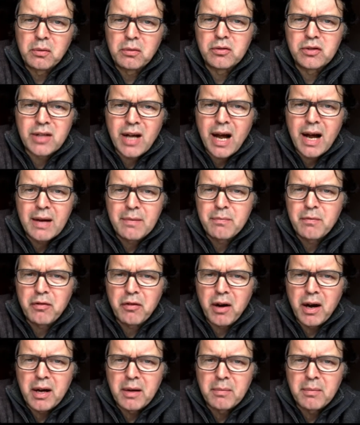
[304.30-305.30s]
time
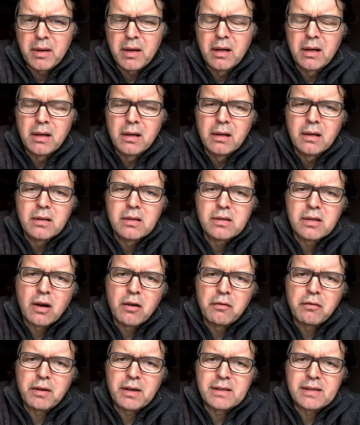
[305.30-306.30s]
frame. So
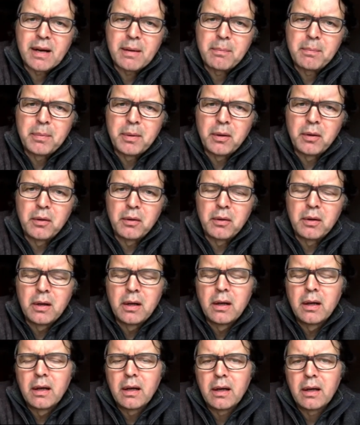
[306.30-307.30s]
for example,
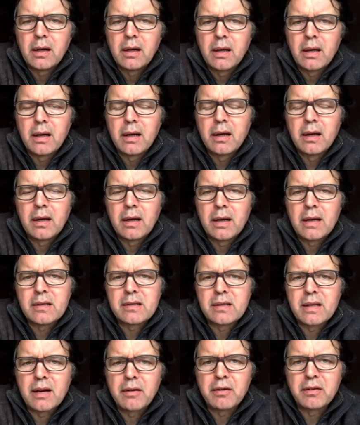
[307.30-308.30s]

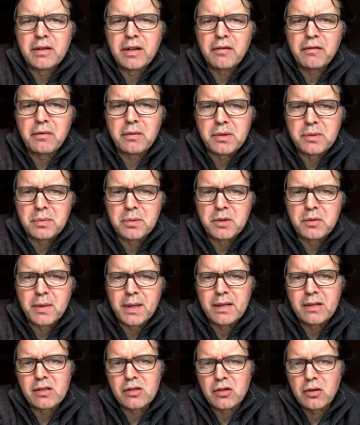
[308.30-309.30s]
is there a difference
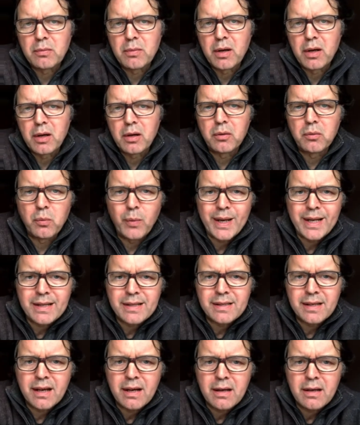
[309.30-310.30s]
between summer and
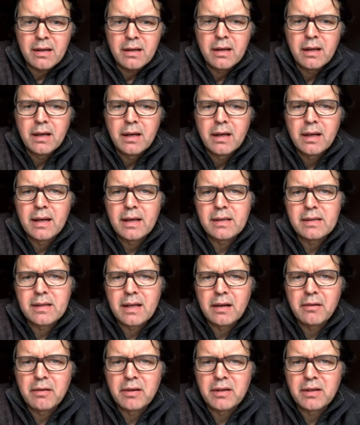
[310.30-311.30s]
winter? Is
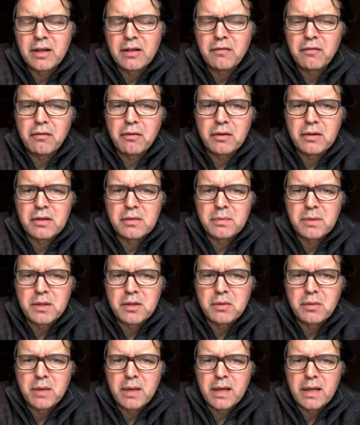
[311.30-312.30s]
there a difference
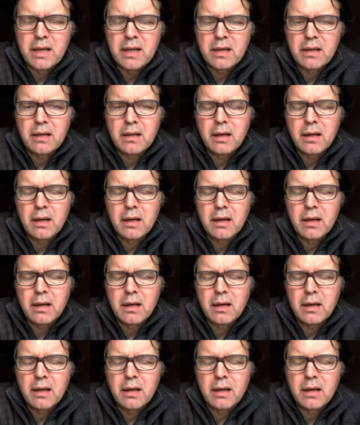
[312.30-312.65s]
between